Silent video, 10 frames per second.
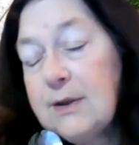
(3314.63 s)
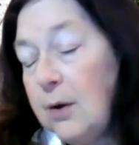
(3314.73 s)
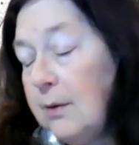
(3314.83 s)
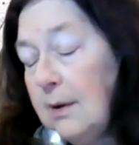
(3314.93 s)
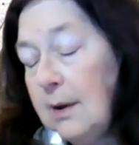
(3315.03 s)

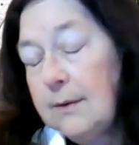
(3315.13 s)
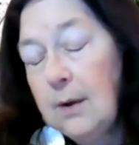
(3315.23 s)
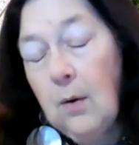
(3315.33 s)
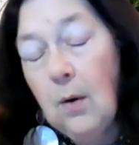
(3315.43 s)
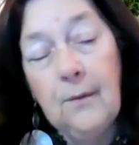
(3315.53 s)
certainly in
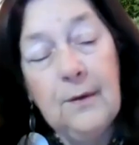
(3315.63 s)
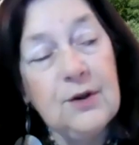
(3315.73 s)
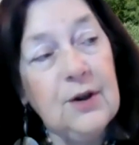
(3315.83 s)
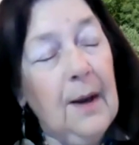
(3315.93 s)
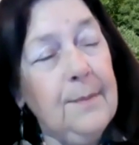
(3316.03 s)
the coffee
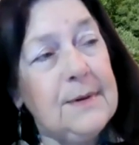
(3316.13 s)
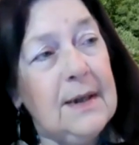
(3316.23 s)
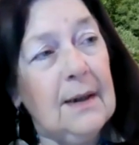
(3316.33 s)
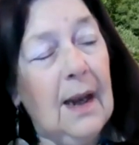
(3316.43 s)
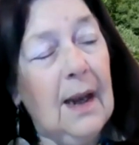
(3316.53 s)
shops
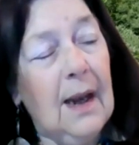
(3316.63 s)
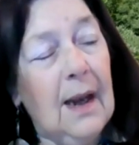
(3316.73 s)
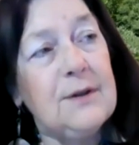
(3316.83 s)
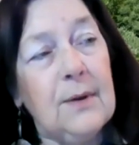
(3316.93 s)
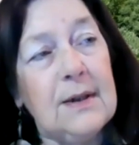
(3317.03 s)
that lined the
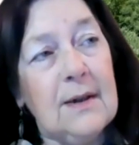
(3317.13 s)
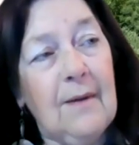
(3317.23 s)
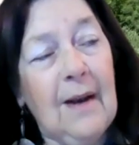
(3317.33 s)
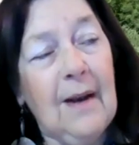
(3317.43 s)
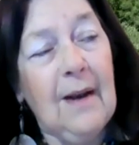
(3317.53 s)
streets of
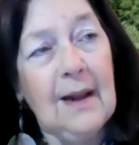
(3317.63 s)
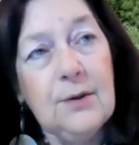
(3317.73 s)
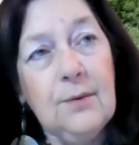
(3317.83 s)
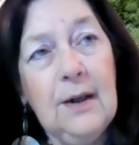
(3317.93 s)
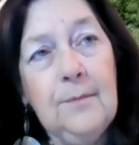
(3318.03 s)
Allen
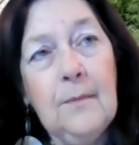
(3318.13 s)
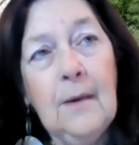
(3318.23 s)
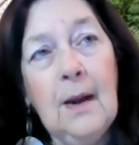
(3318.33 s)
Street.